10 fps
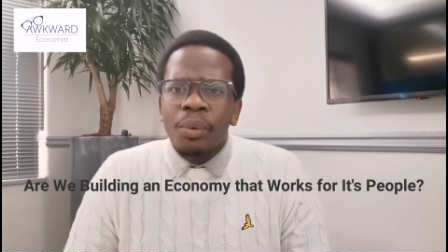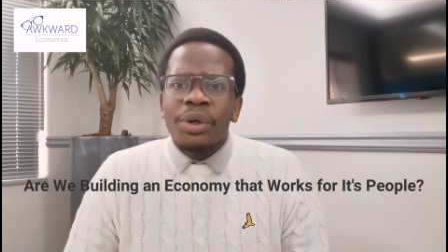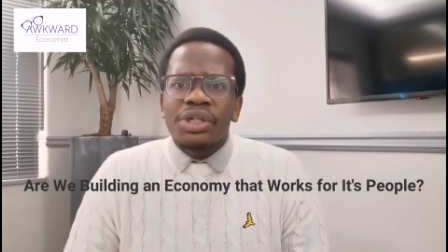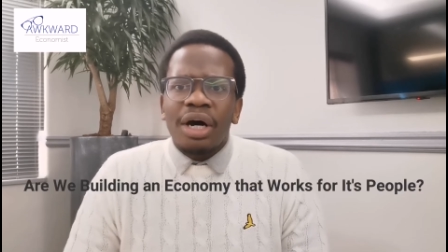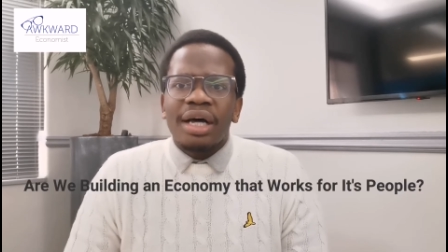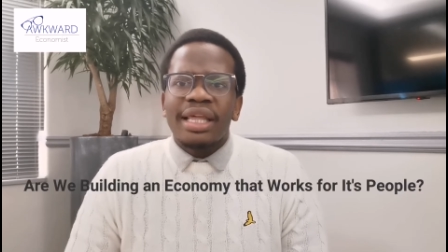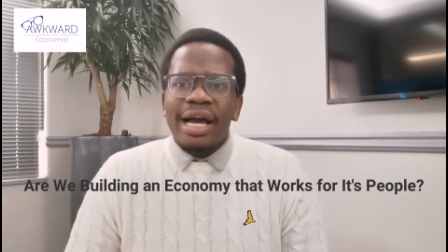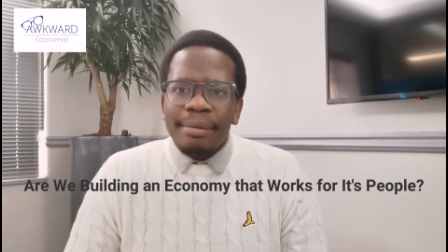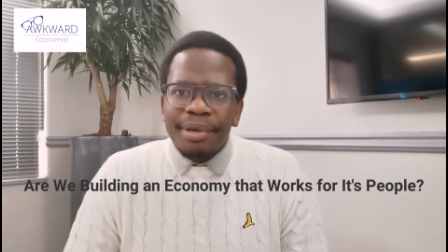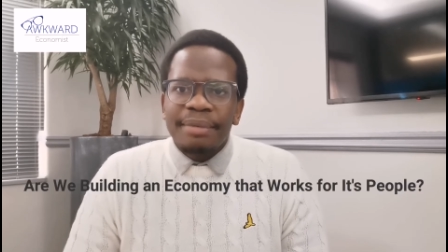which are the
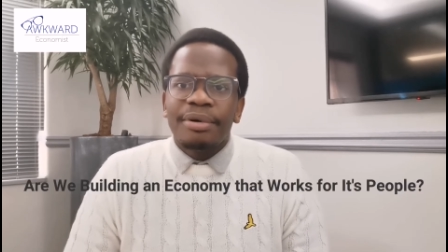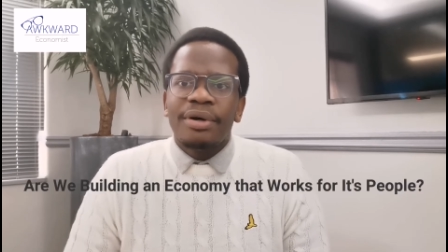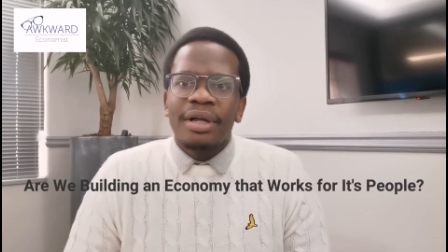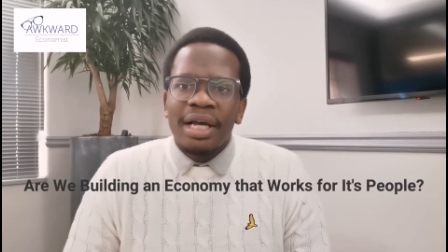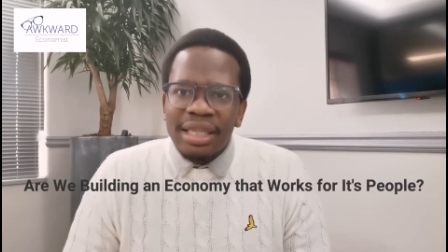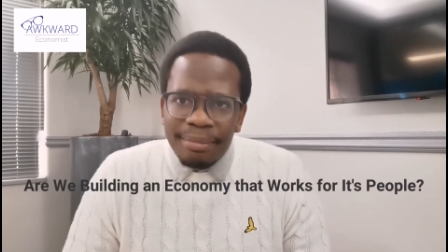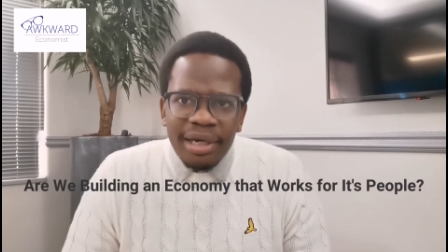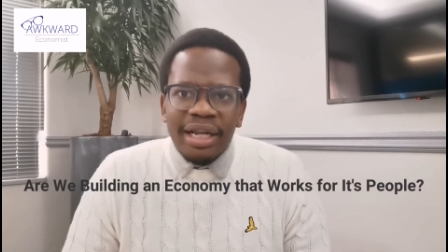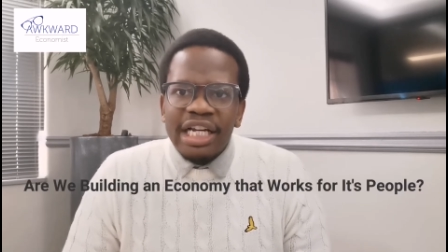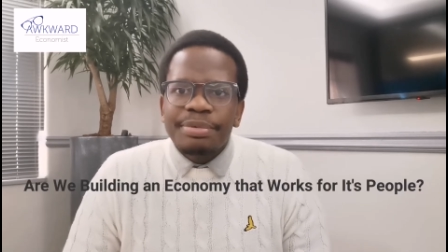young people, the
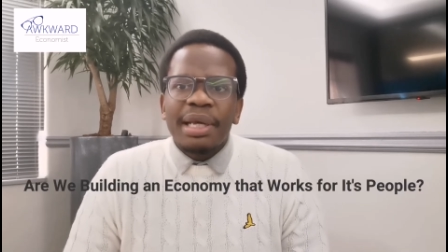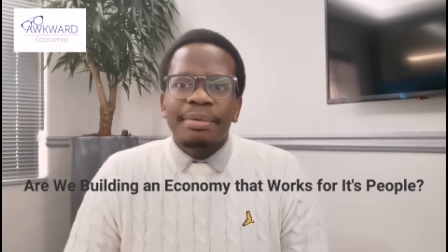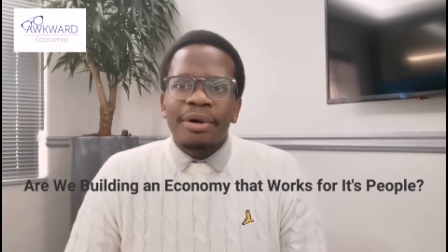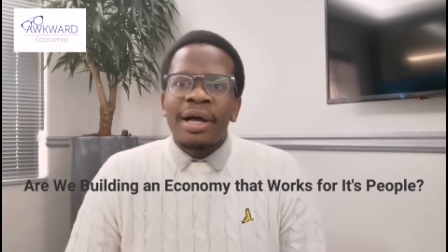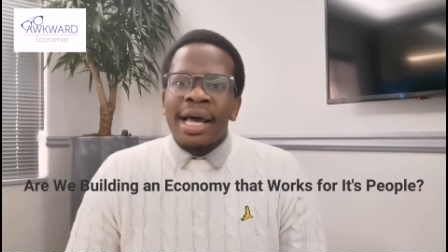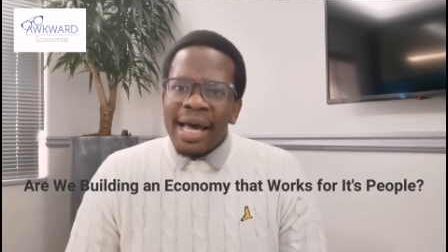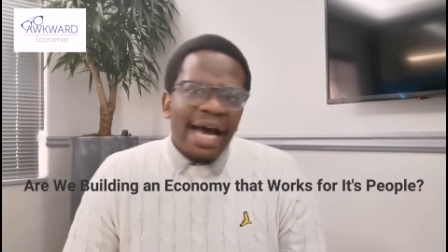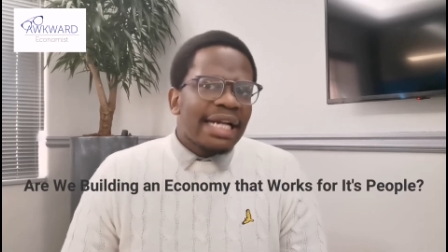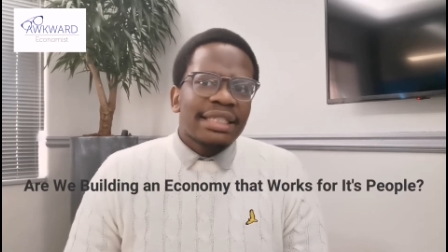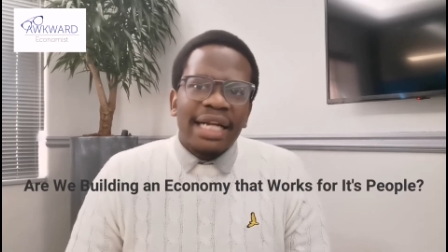middle-aged people,
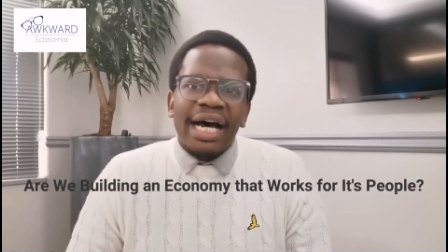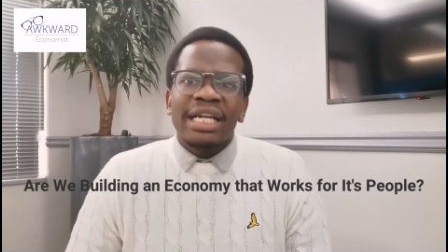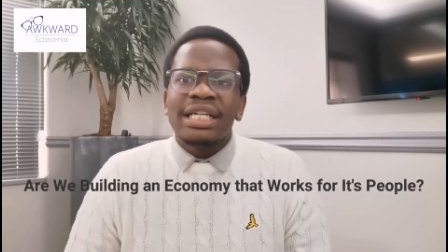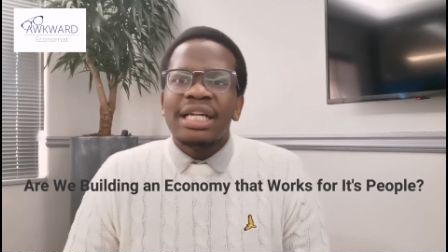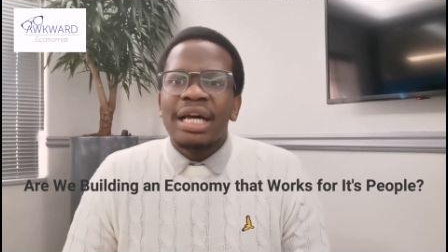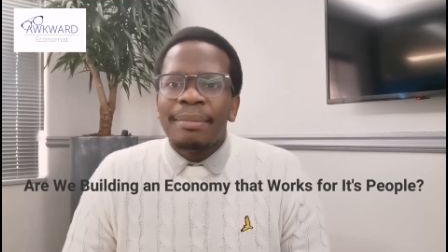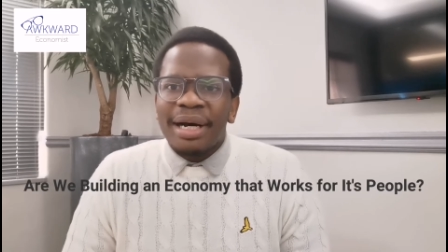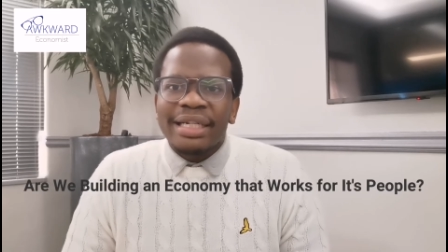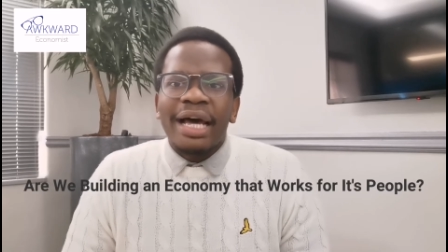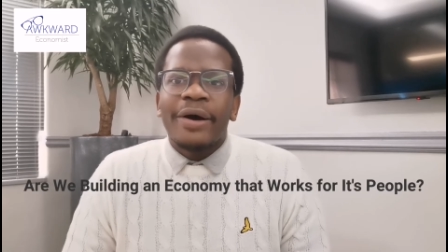and nani
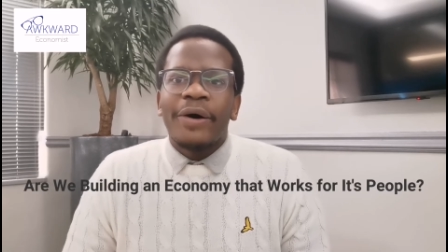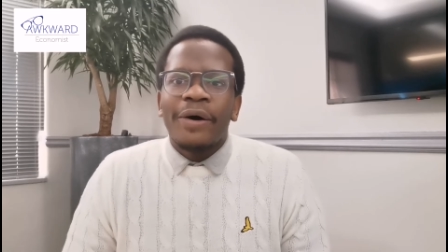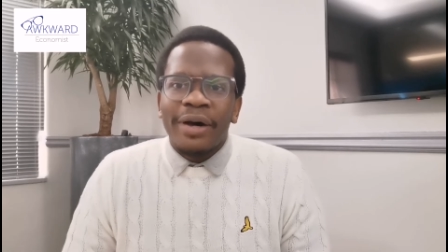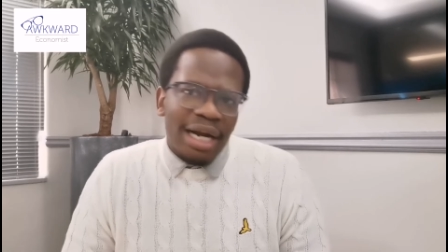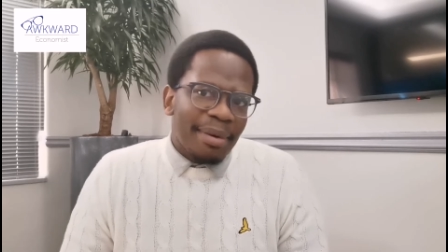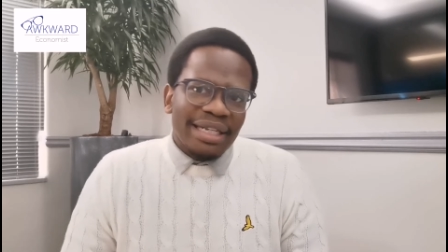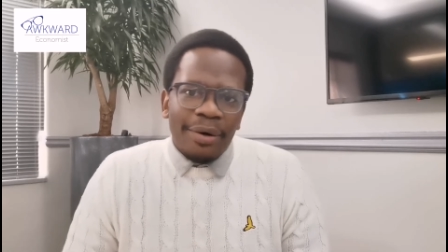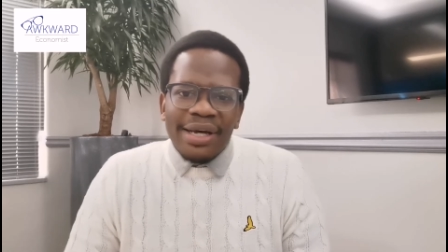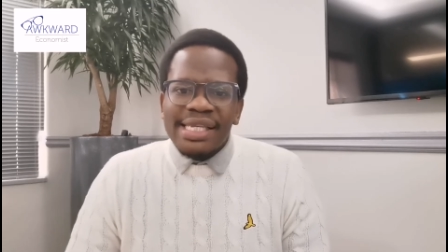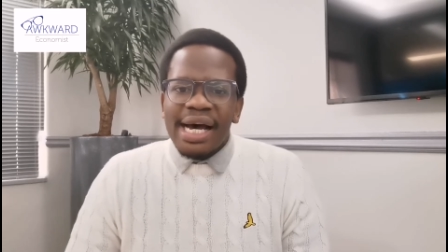maxhego na
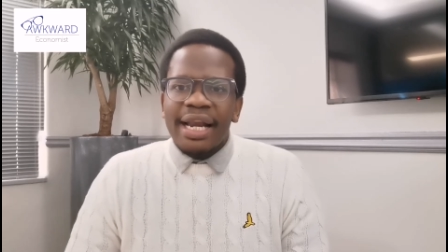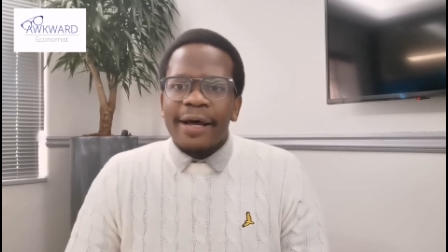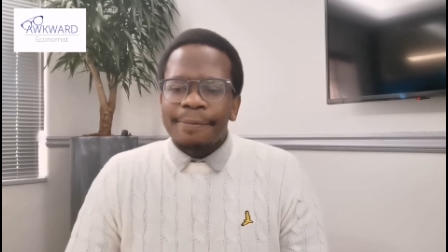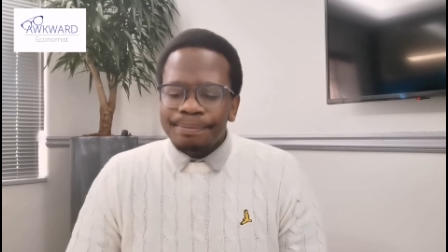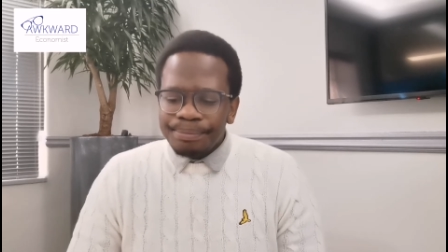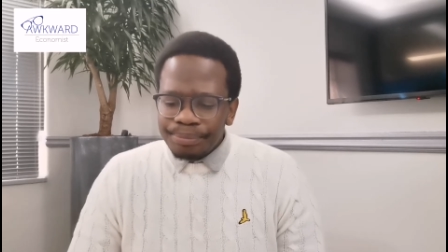maxhegwazana.